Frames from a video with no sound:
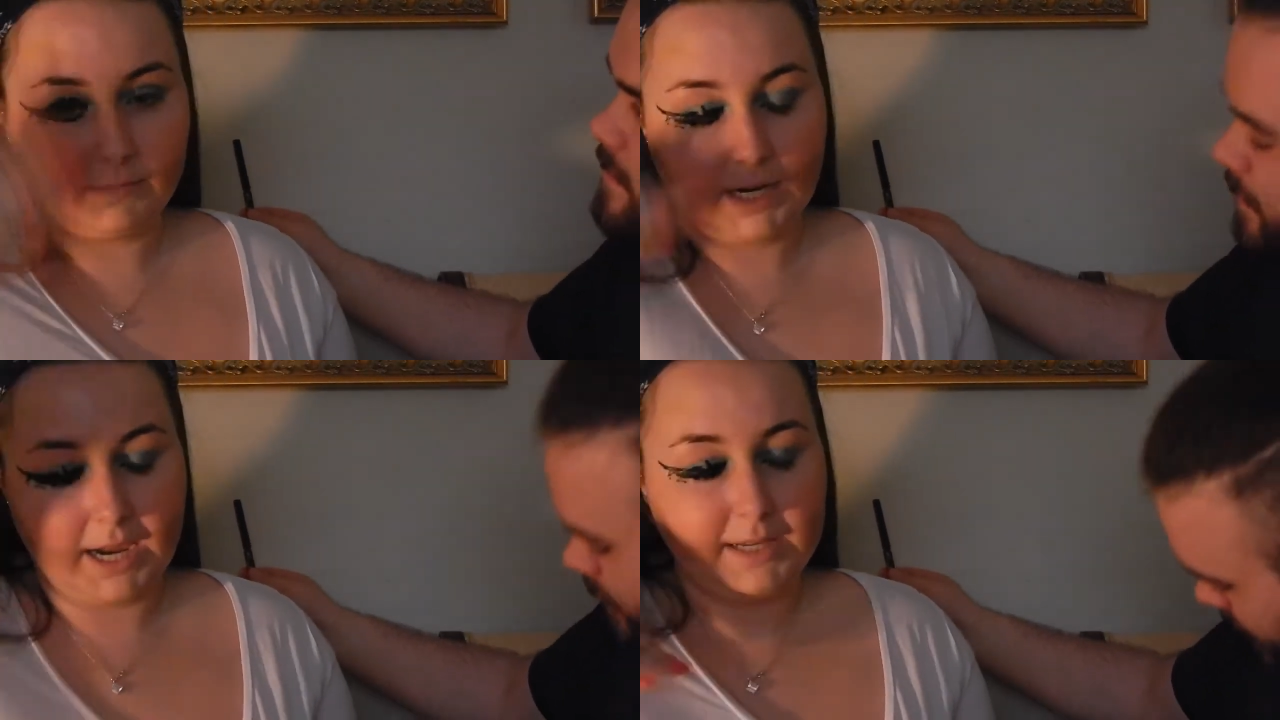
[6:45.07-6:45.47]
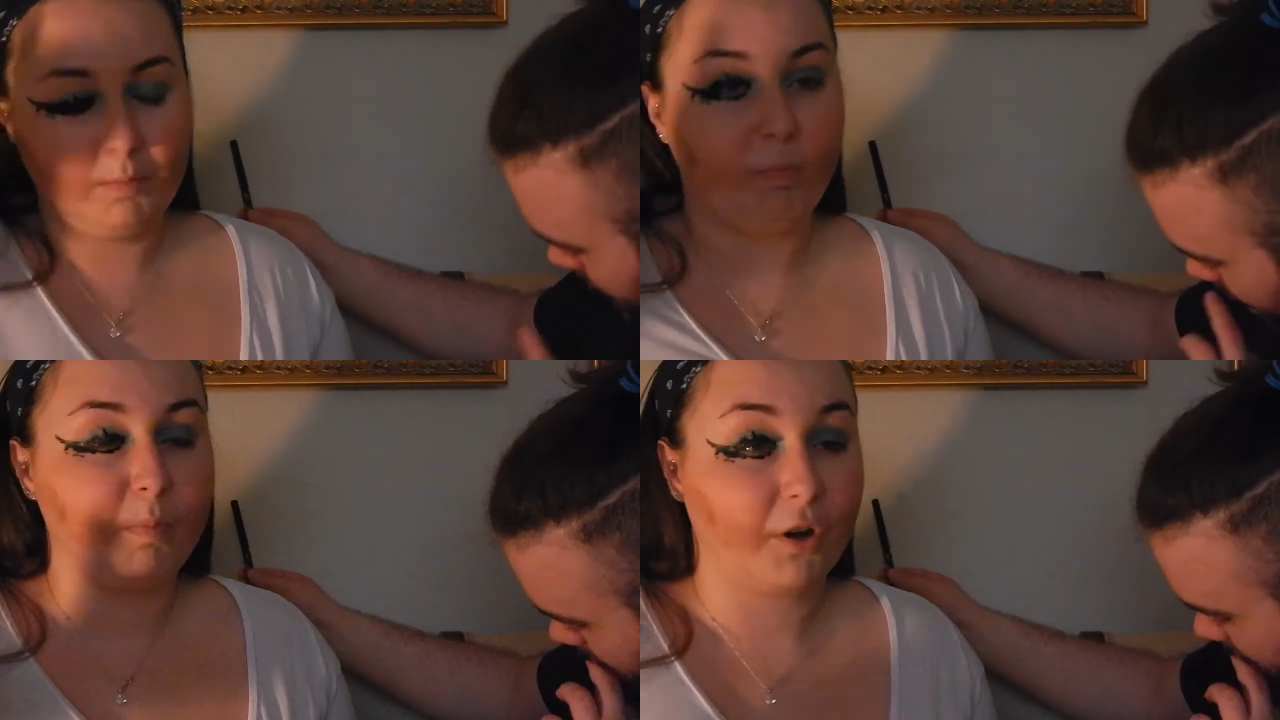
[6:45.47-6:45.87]
My eye is
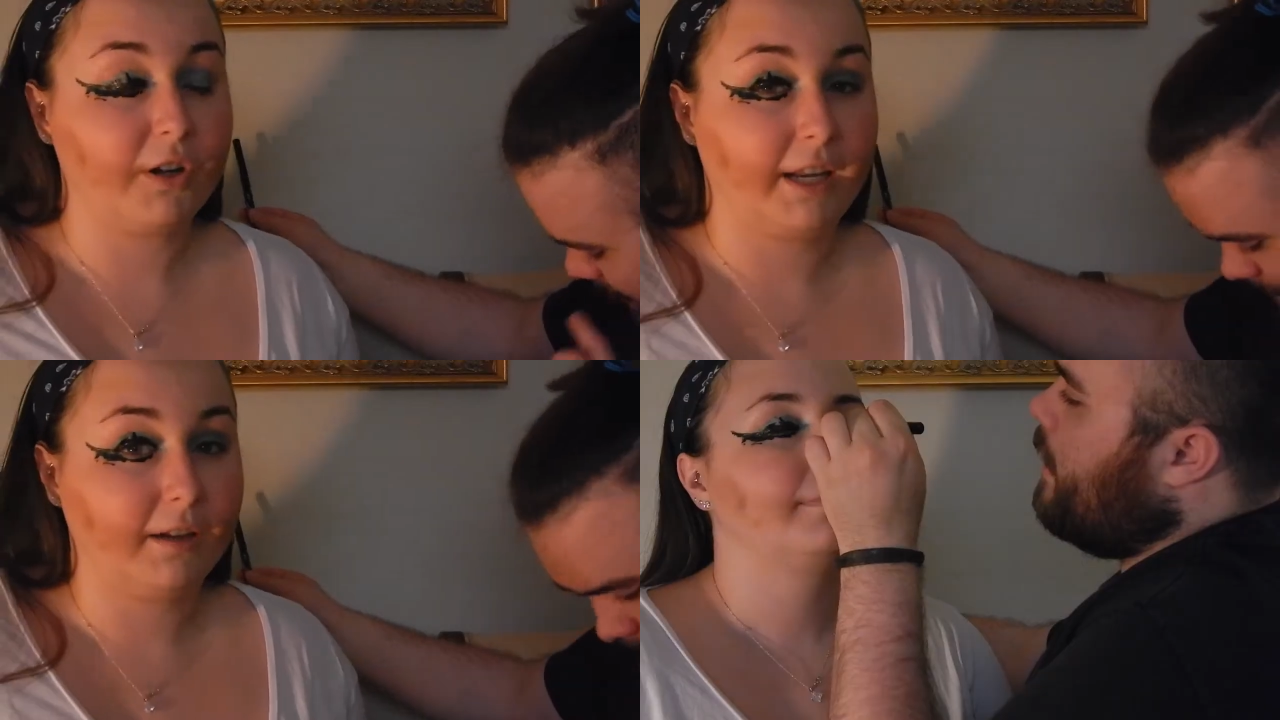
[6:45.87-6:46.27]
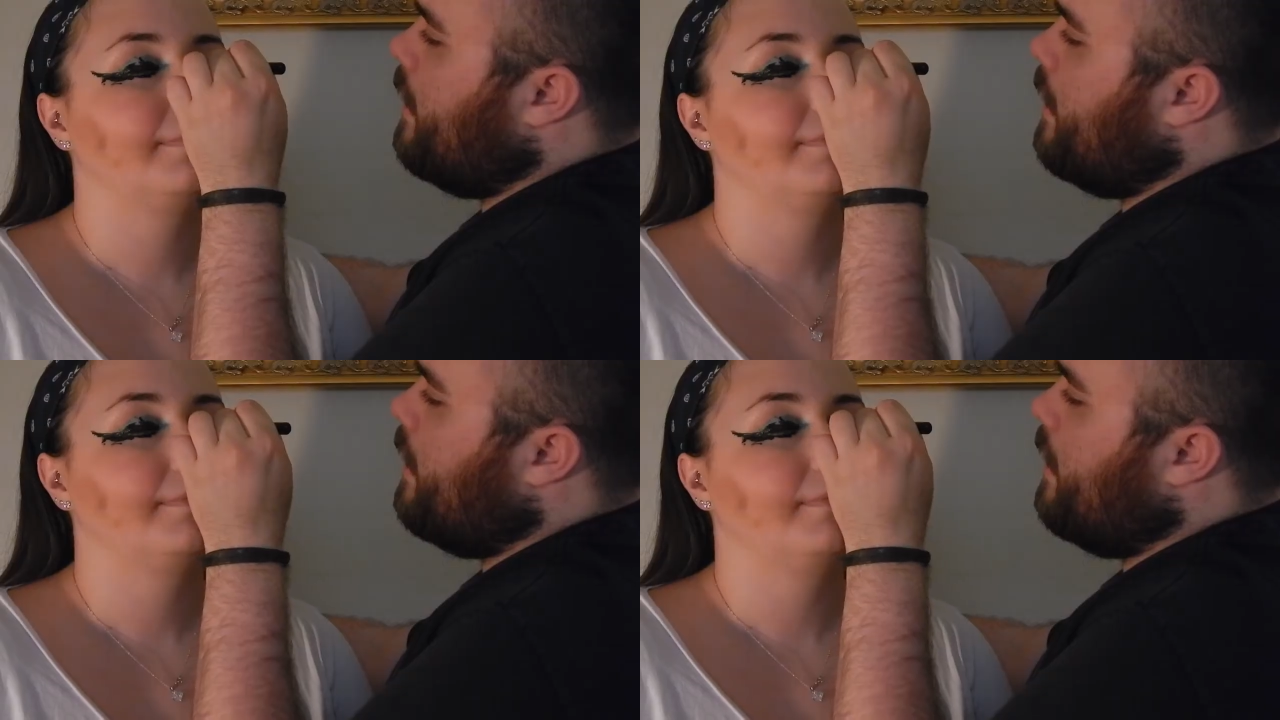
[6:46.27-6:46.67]
burning.
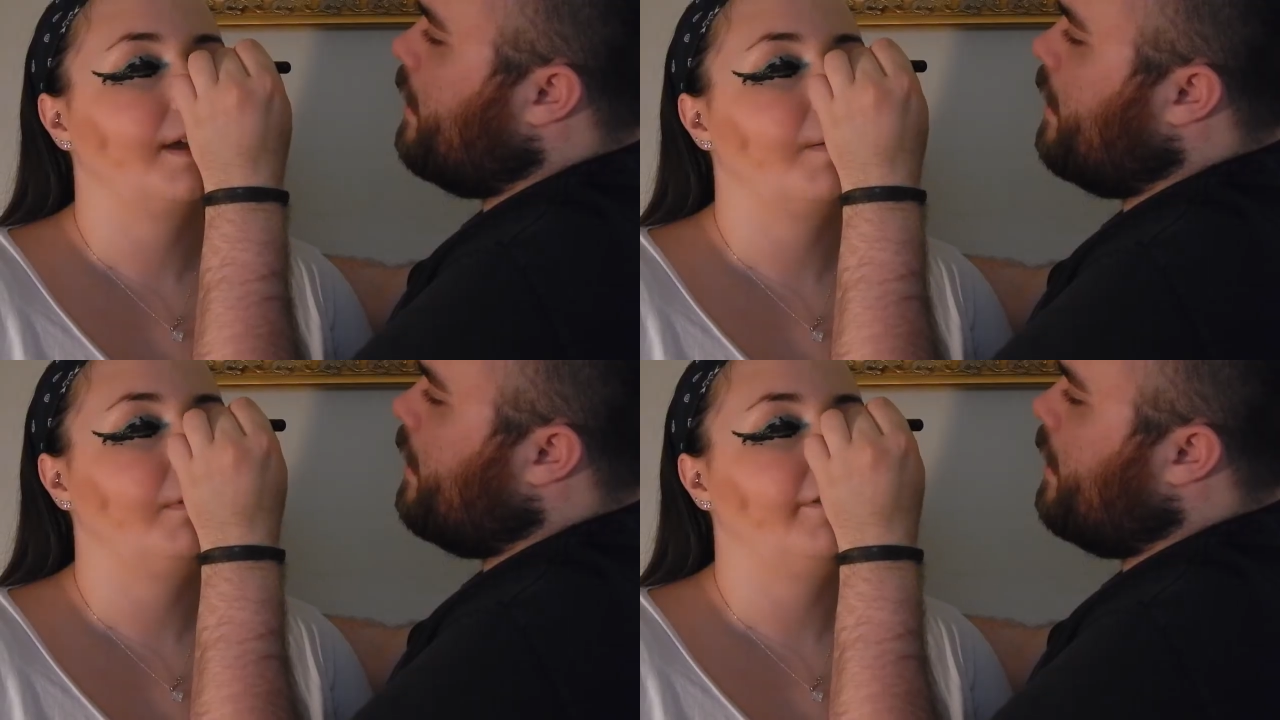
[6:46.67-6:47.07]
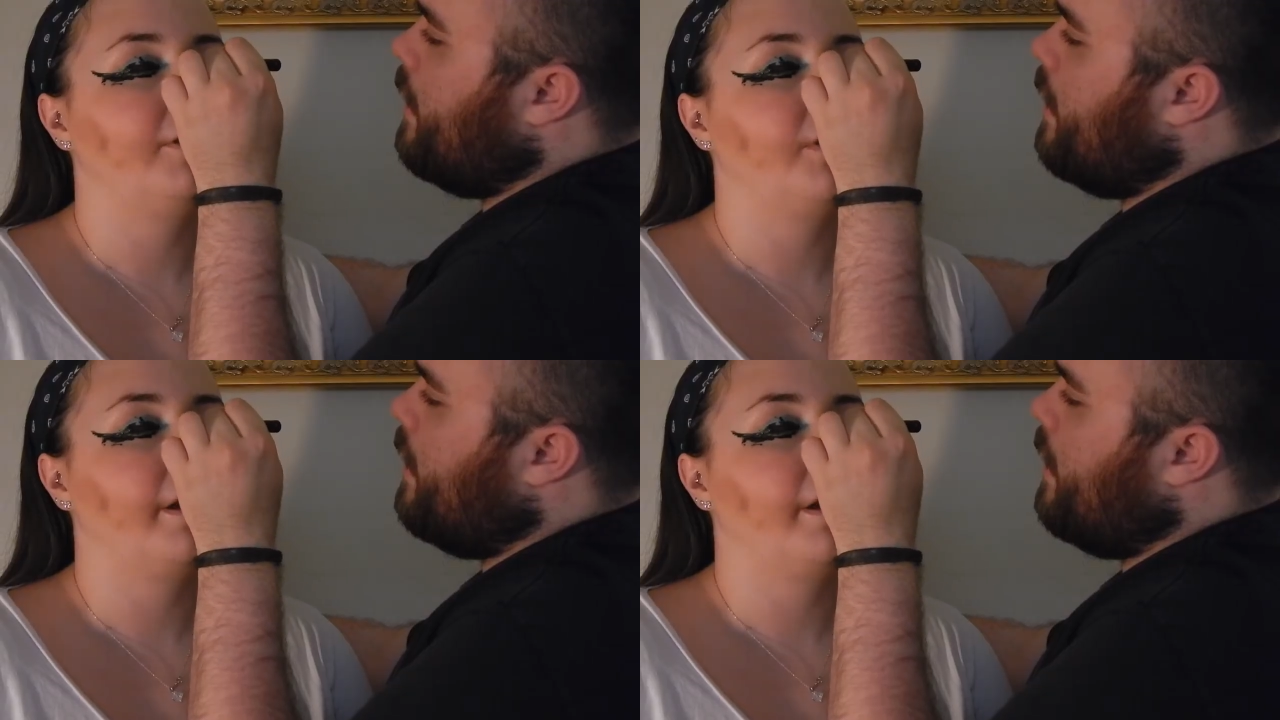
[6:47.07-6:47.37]
I believe in you,